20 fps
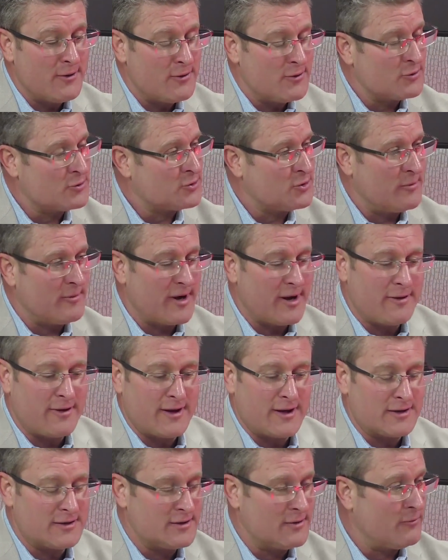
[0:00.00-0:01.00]
There's so many
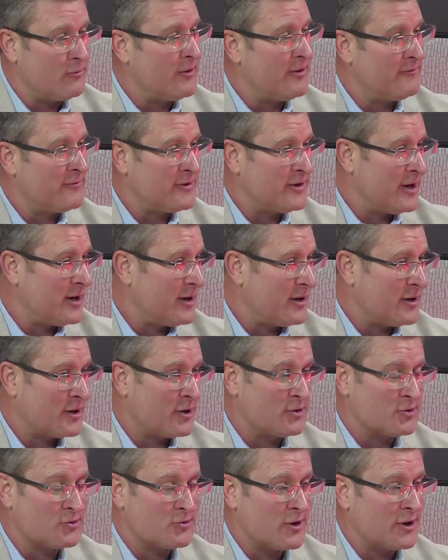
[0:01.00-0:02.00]
things that we've seen in the
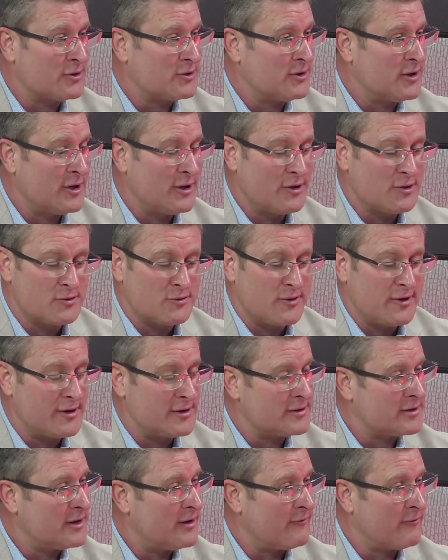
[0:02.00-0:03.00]
construction industry
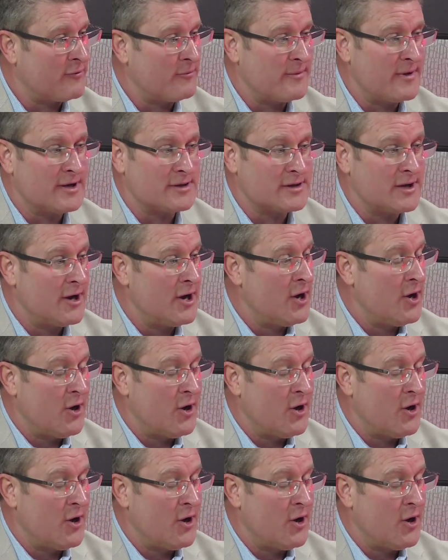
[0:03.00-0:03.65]
that's come from this.